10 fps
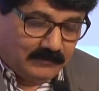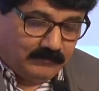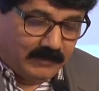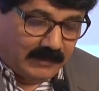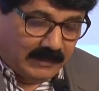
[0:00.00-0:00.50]

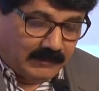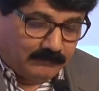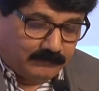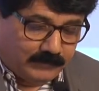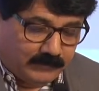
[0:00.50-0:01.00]
We
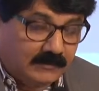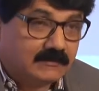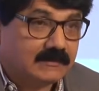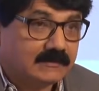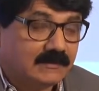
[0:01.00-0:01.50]
have uh,
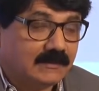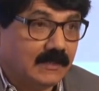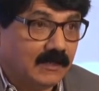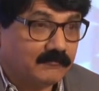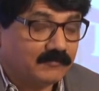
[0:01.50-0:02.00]
six and a
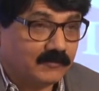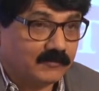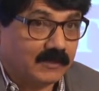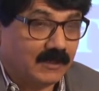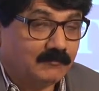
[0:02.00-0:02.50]
half
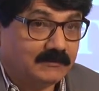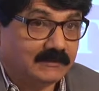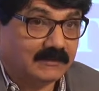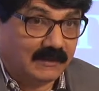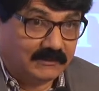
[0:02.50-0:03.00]
crore
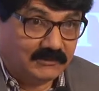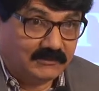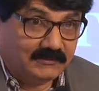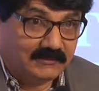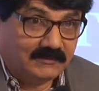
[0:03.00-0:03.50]
LPG
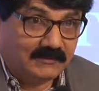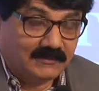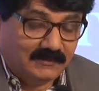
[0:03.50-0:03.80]
connections.